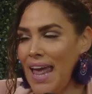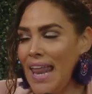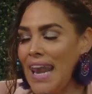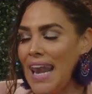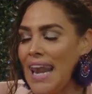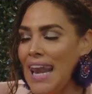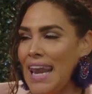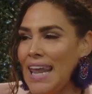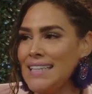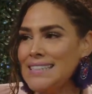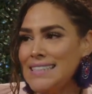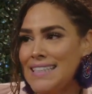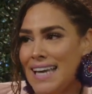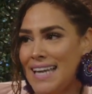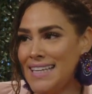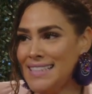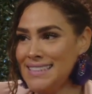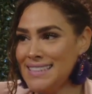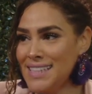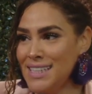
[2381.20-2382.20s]
let's
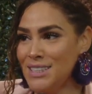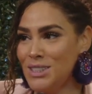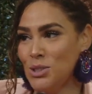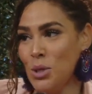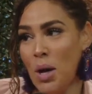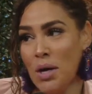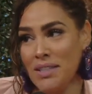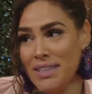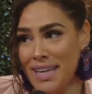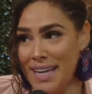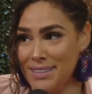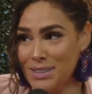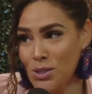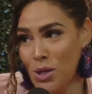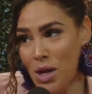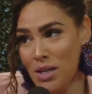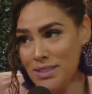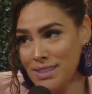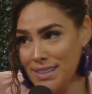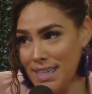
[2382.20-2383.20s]
get into the talk that
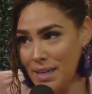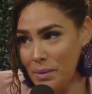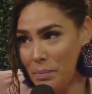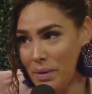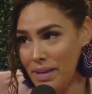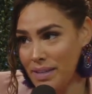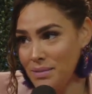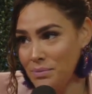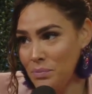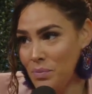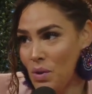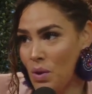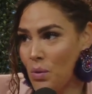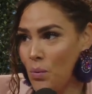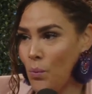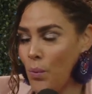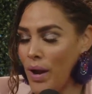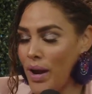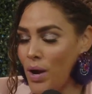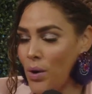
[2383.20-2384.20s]
talk segment
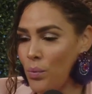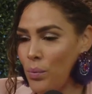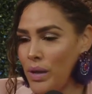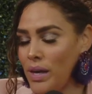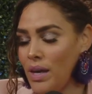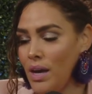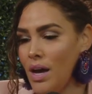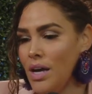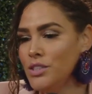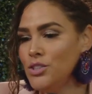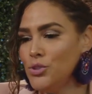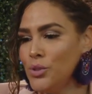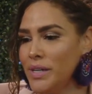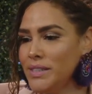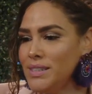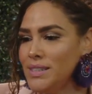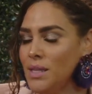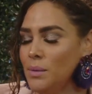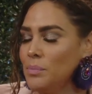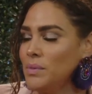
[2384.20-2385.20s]
where we
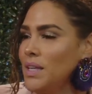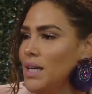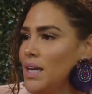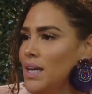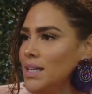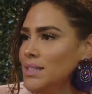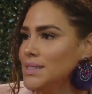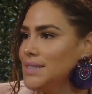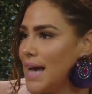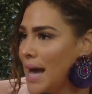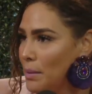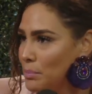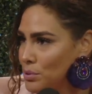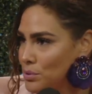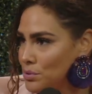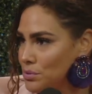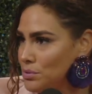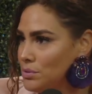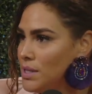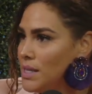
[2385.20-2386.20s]
address something
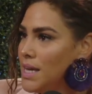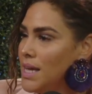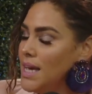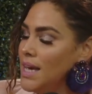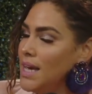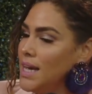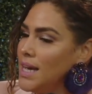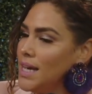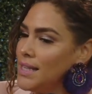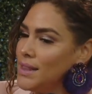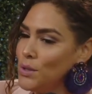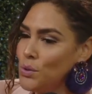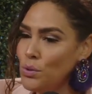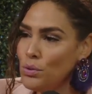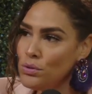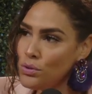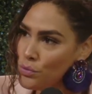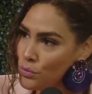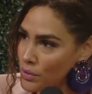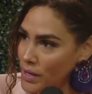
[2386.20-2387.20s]
taboo in the
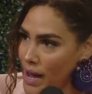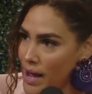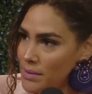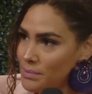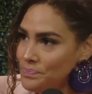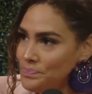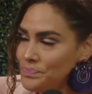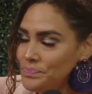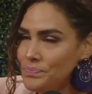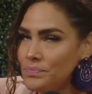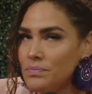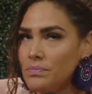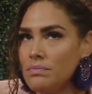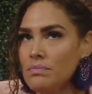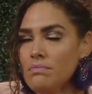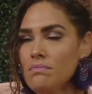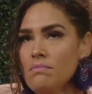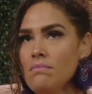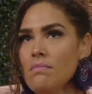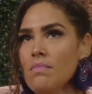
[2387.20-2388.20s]
cultura.
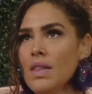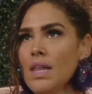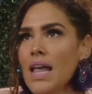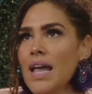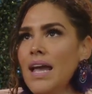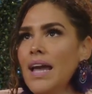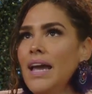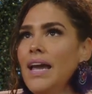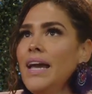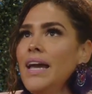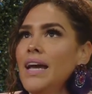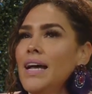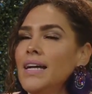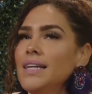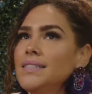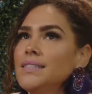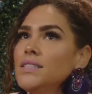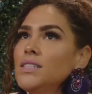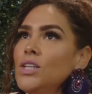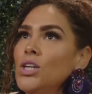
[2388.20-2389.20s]

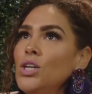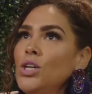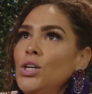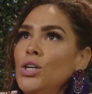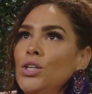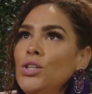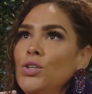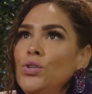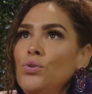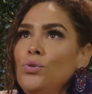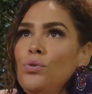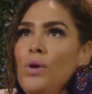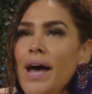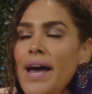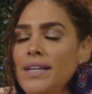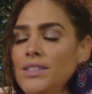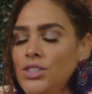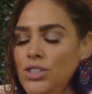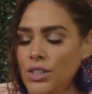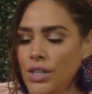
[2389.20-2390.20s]
And you
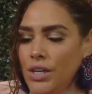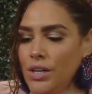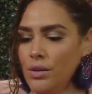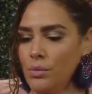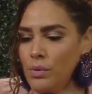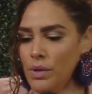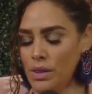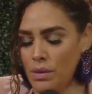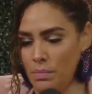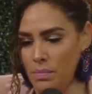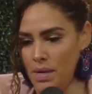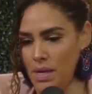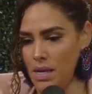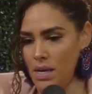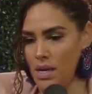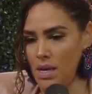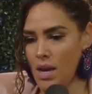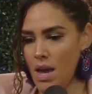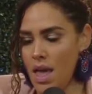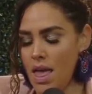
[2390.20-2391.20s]
had shared with
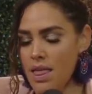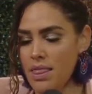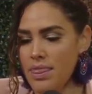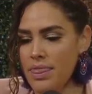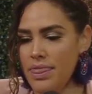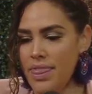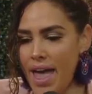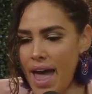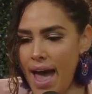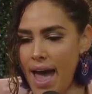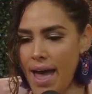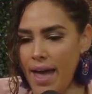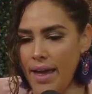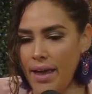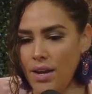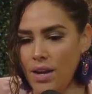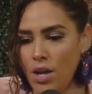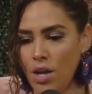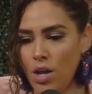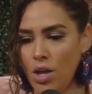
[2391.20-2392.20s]
me
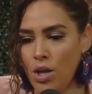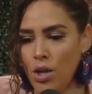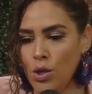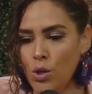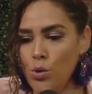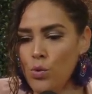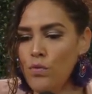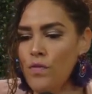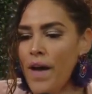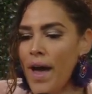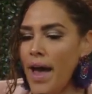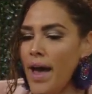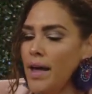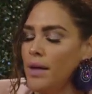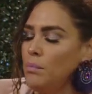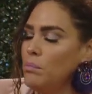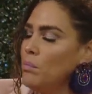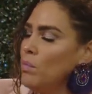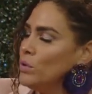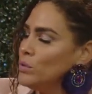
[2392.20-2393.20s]
that you've
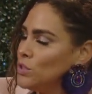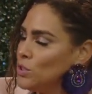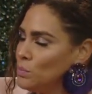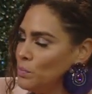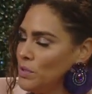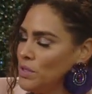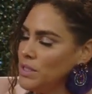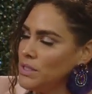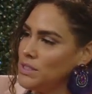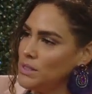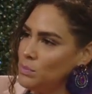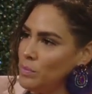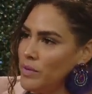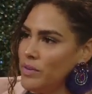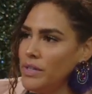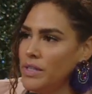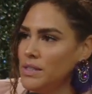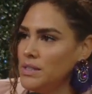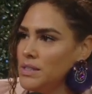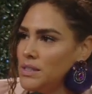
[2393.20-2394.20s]
had multiple
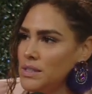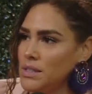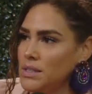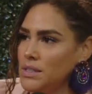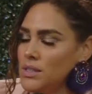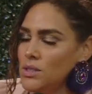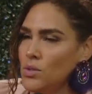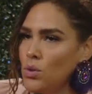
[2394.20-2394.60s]
experiences